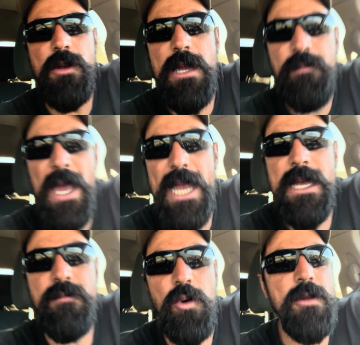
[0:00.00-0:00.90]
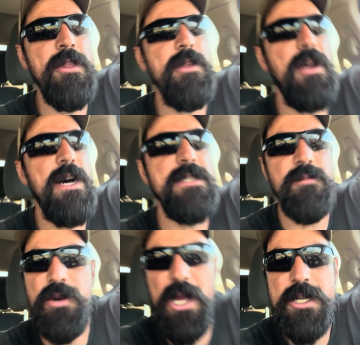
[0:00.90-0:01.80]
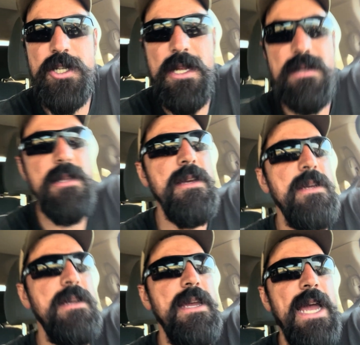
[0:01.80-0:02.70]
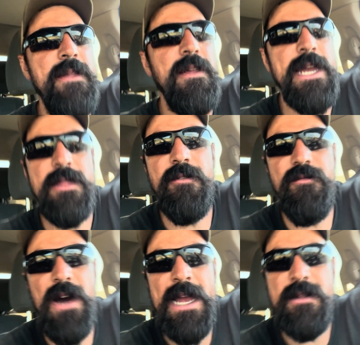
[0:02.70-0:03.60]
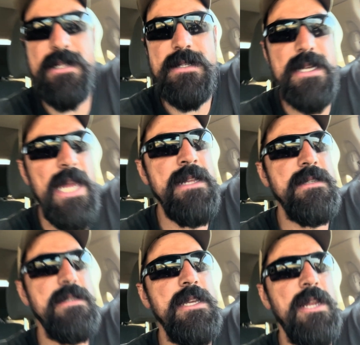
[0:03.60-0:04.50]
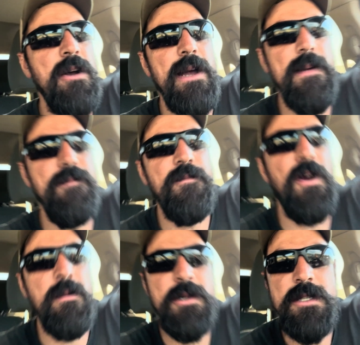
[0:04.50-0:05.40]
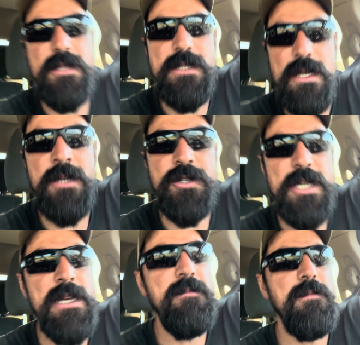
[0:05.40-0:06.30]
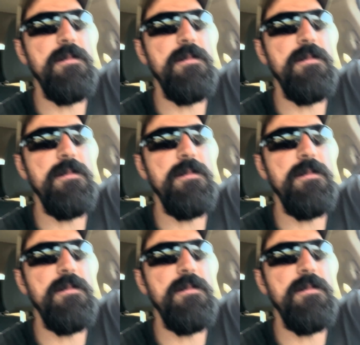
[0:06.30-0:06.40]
get paid more than the cost of production, and, like, the violence against, you know, farmers in this country,